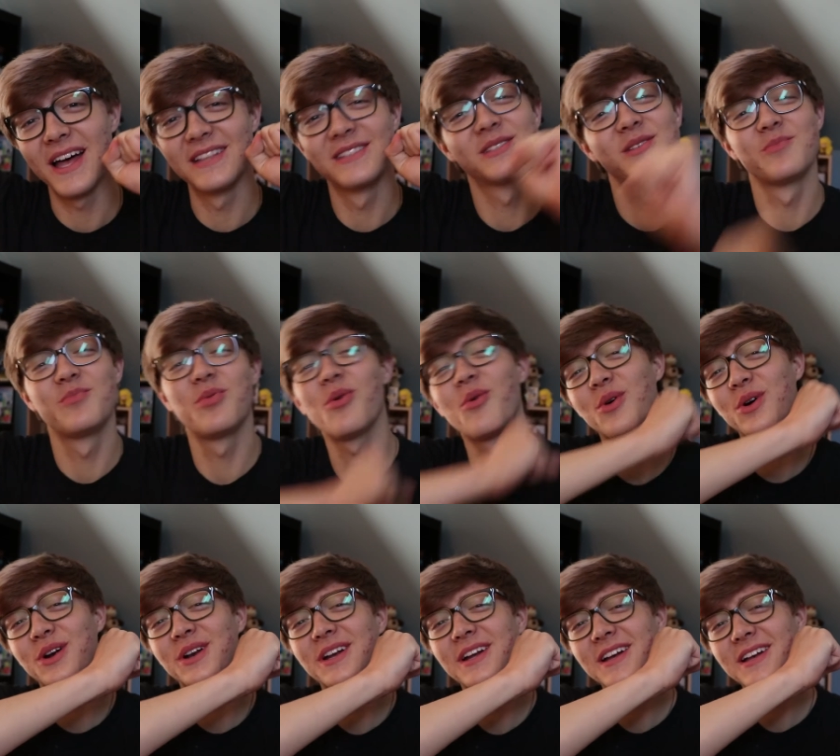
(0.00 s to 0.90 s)
and
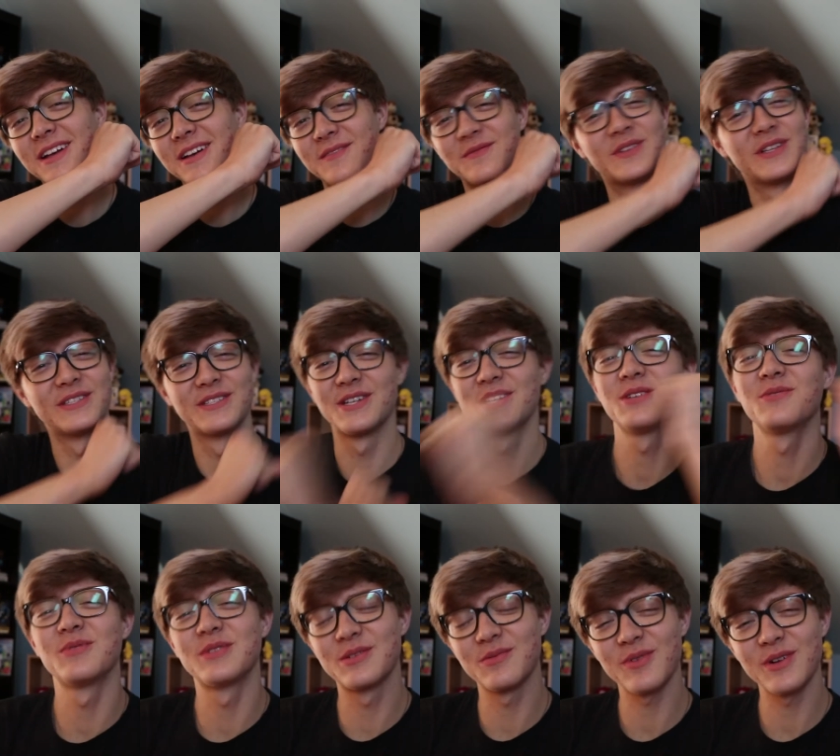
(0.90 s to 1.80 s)
support and
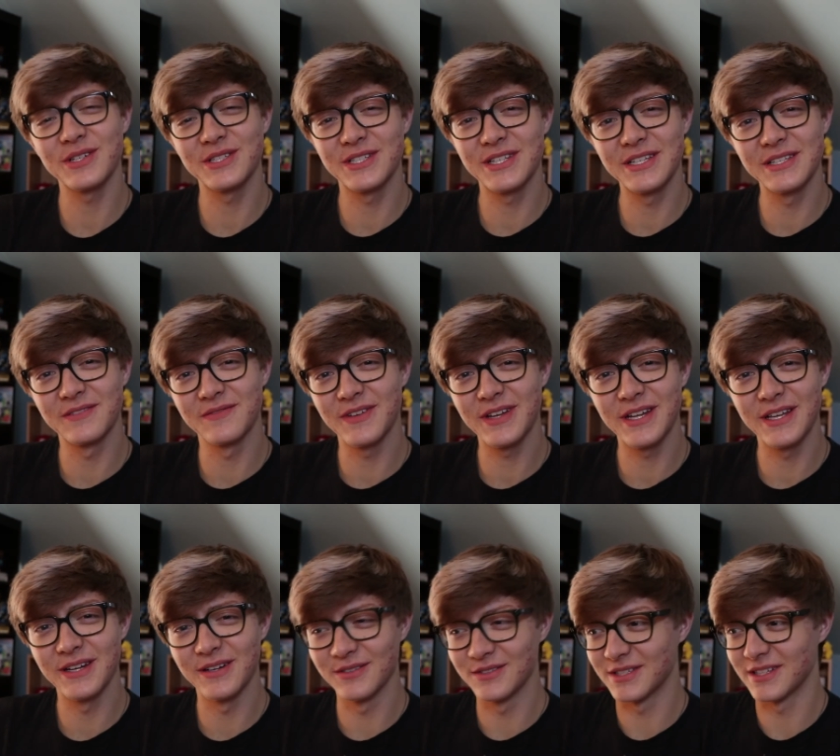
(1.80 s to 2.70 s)
continuing to watch these
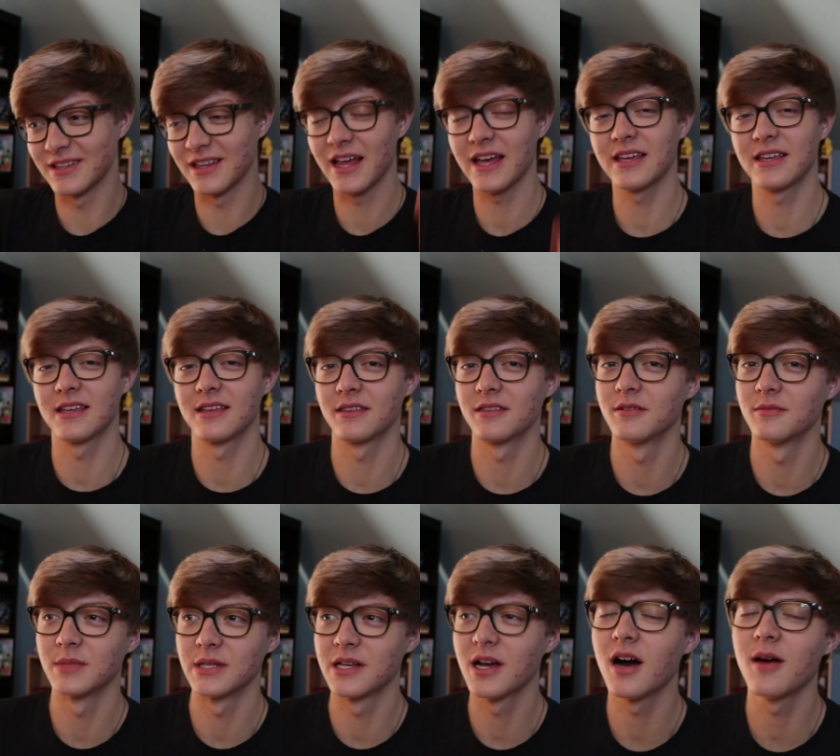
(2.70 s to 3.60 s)
videos and liking
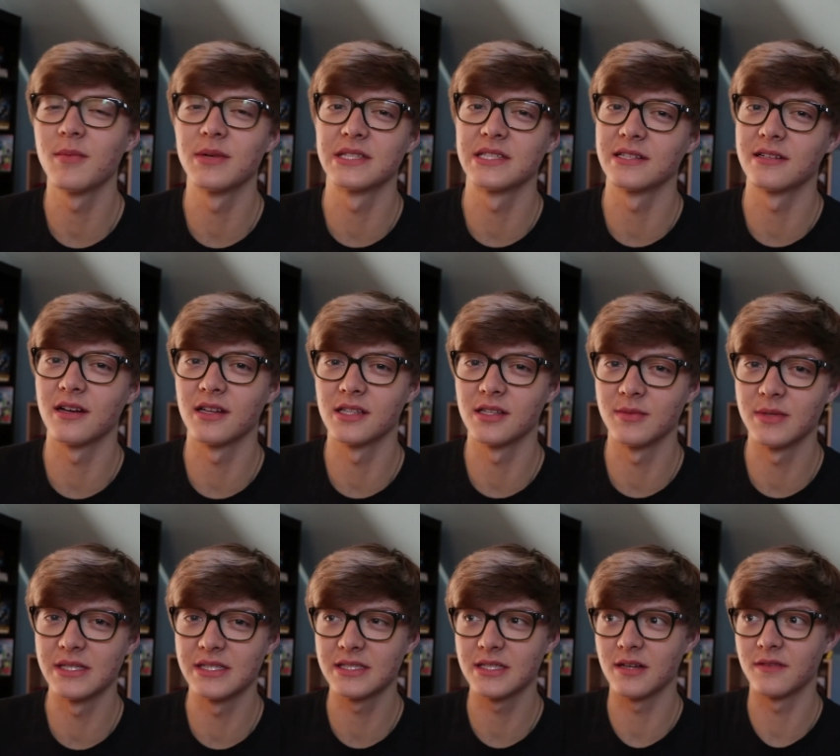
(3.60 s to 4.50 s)
them and commenting on them
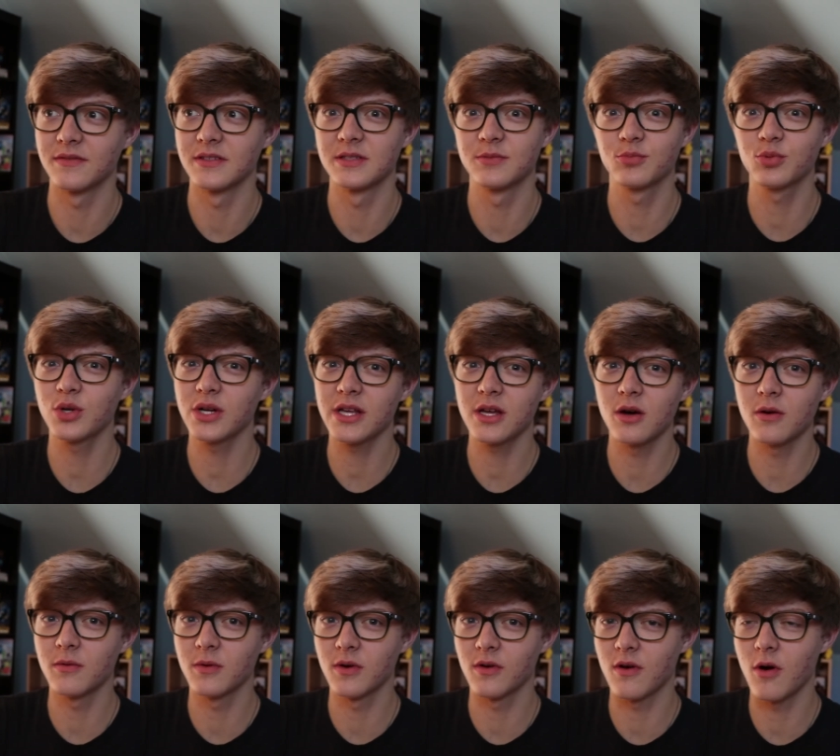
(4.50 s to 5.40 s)
and stuff. It's pretty
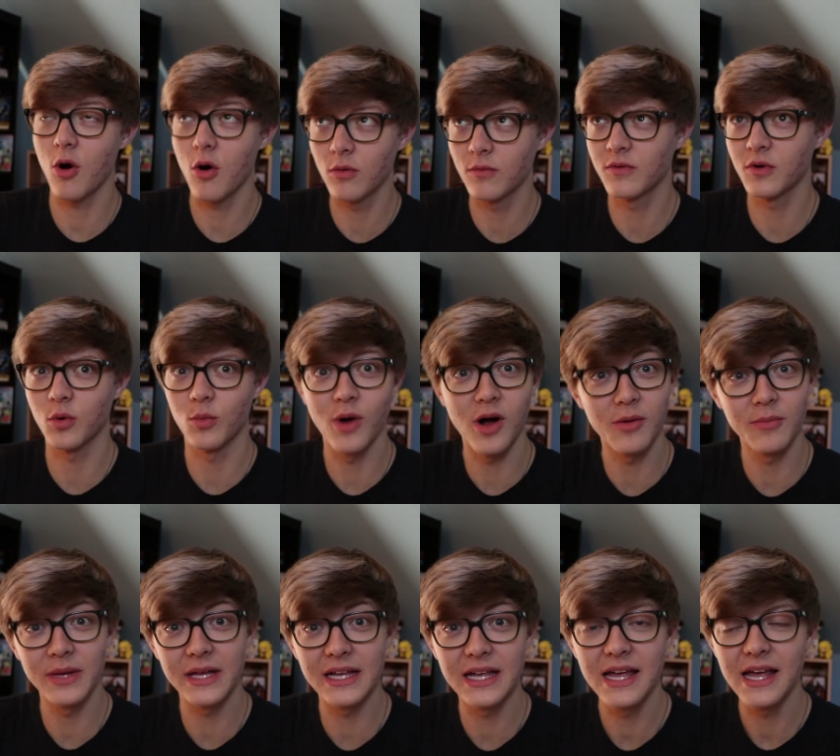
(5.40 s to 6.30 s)

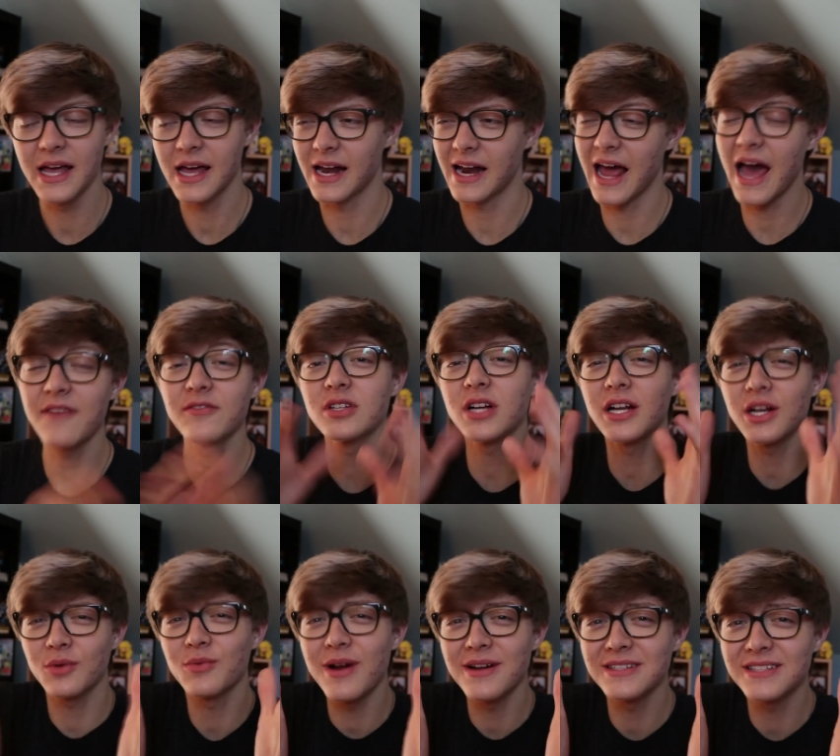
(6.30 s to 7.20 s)
overwhelming, and I haven't
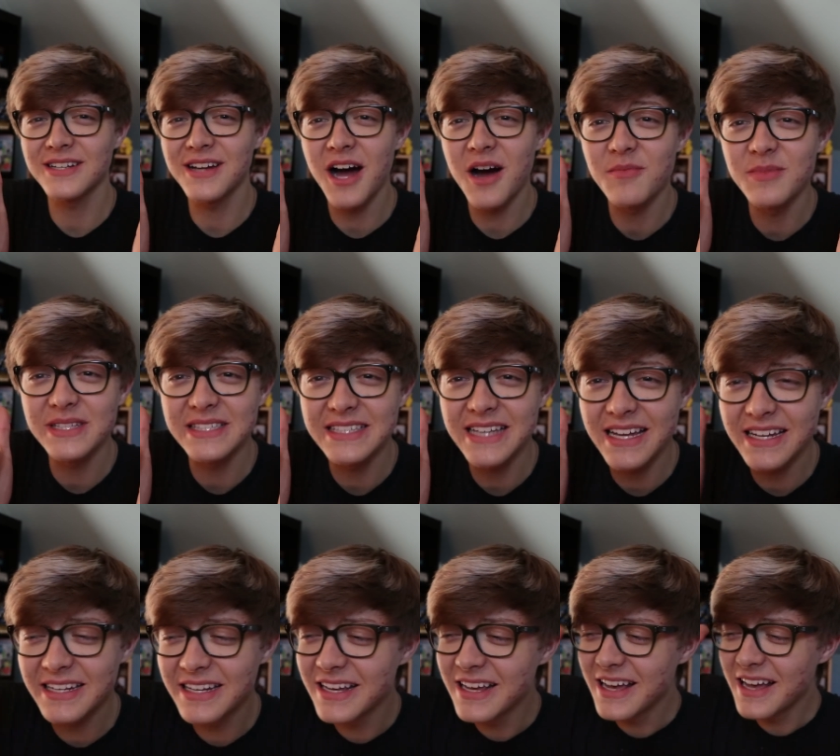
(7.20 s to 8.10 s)
gotten around to the comments
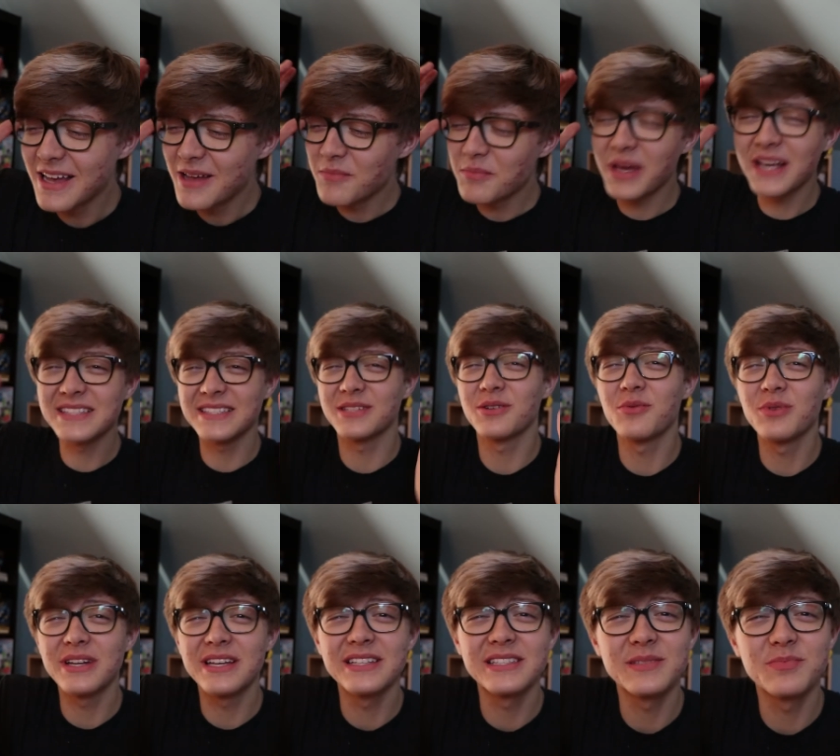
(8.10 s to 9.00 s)
yet because I don't
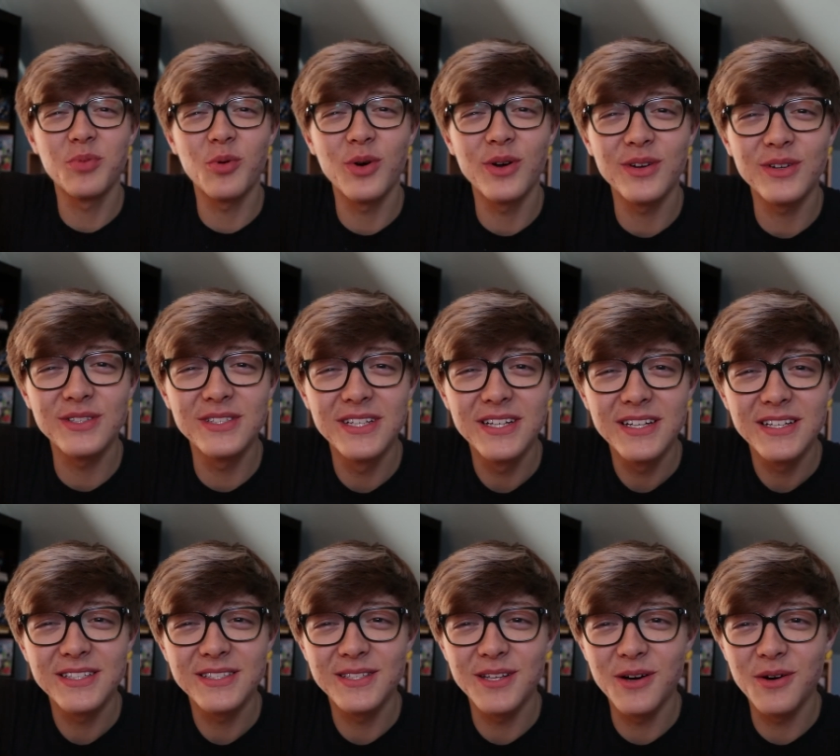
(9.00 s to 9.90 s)
want to get spoiled,
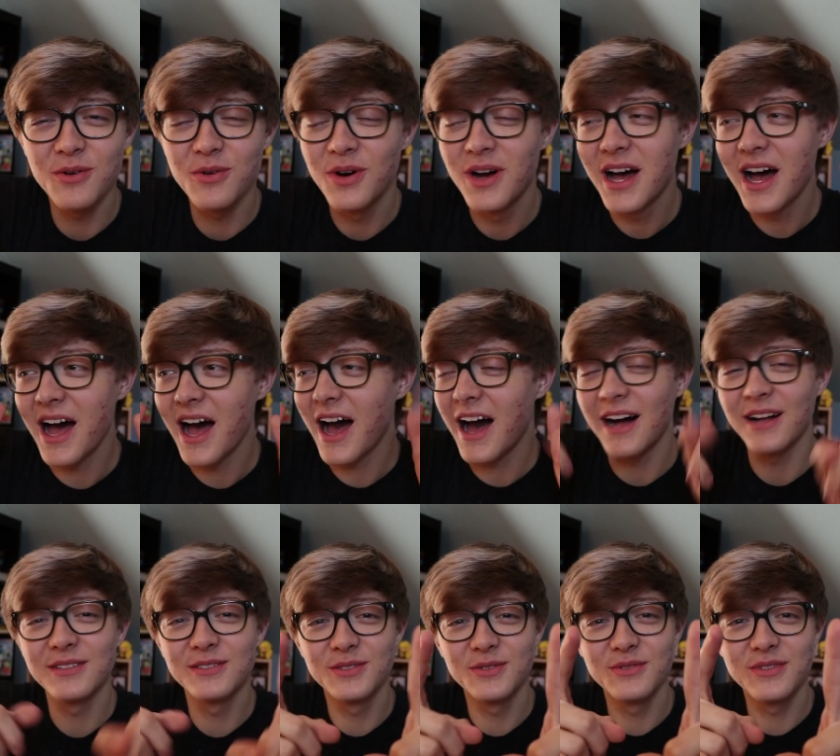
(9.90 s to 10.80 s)
so
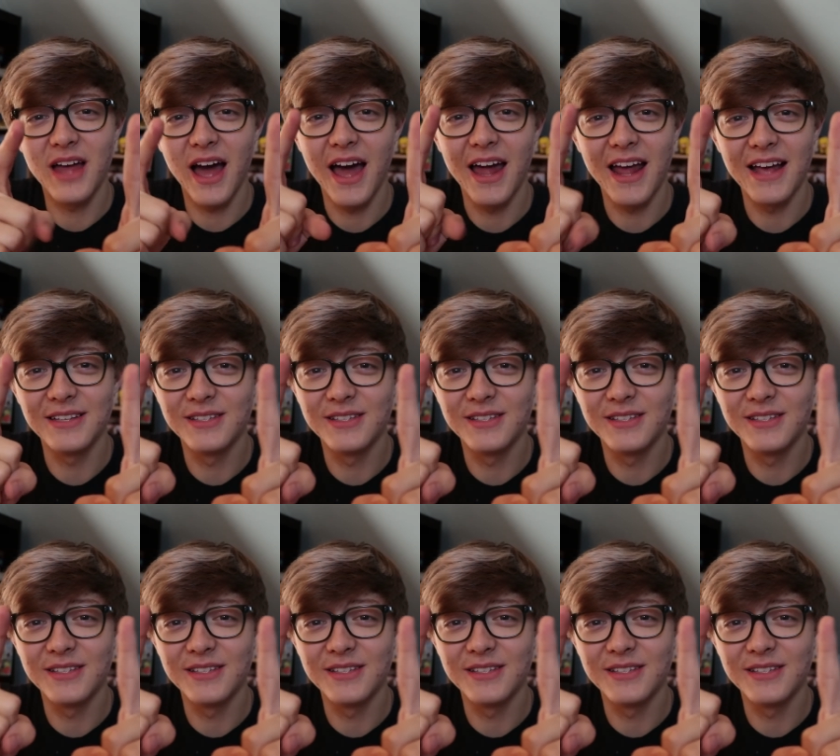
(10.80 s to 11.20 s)
I'll do that.